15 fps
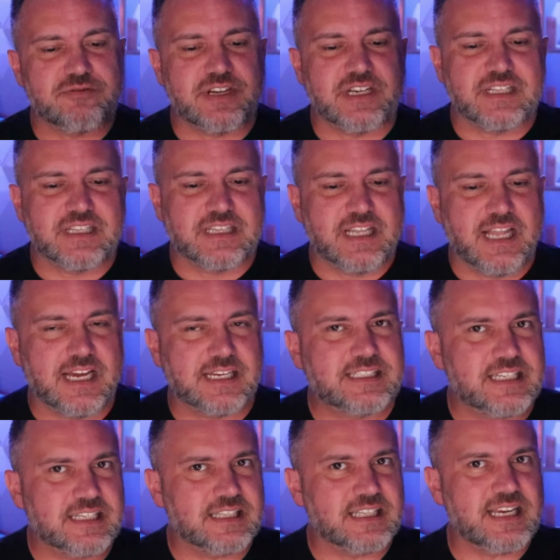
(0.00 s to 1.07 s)
she
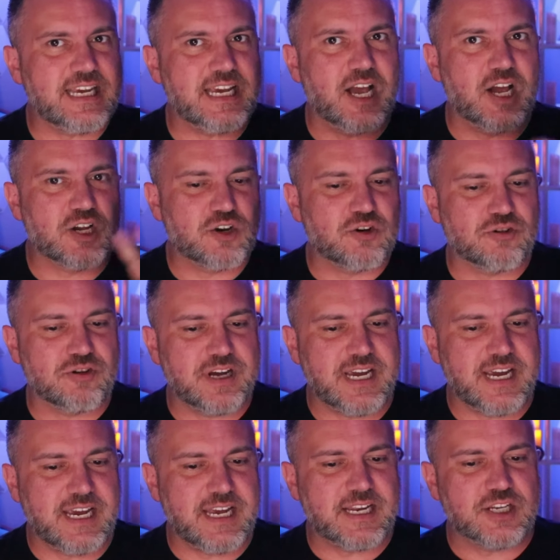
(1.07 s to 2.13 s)
reluctantly
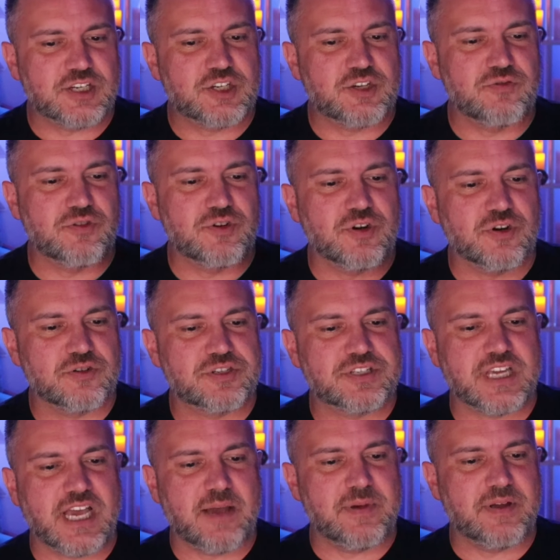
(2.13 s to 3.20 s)
agreed to nurse
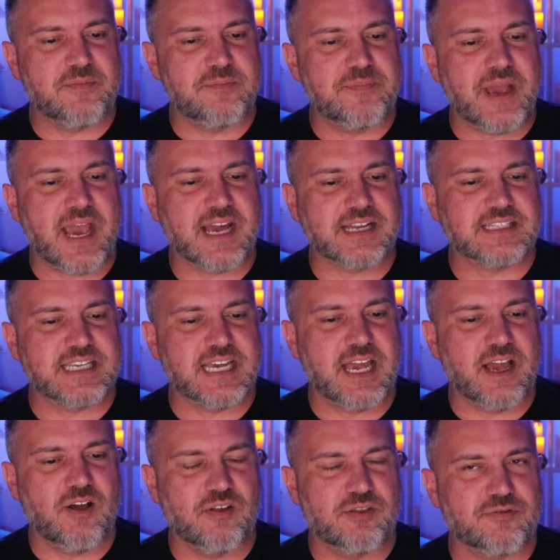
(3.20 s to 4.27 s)
Simon back to
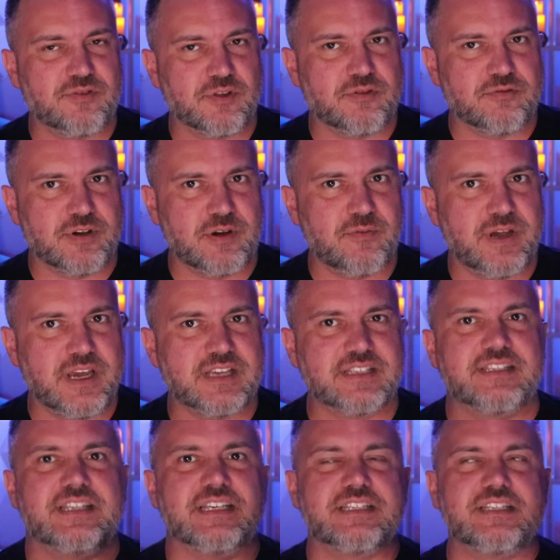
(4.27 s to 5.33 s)
health for three
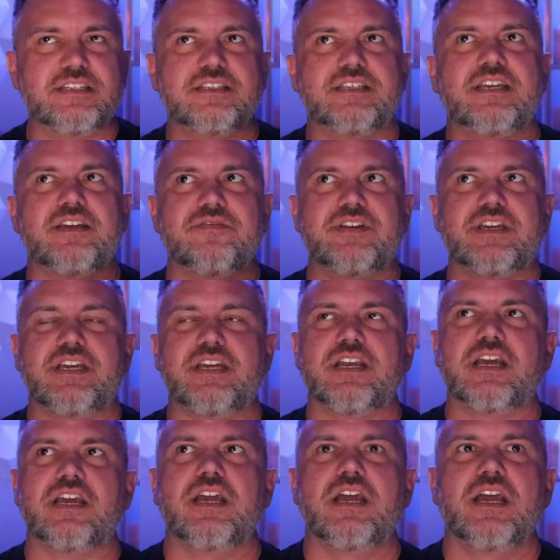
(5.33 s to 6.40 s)
weeks. This is given giving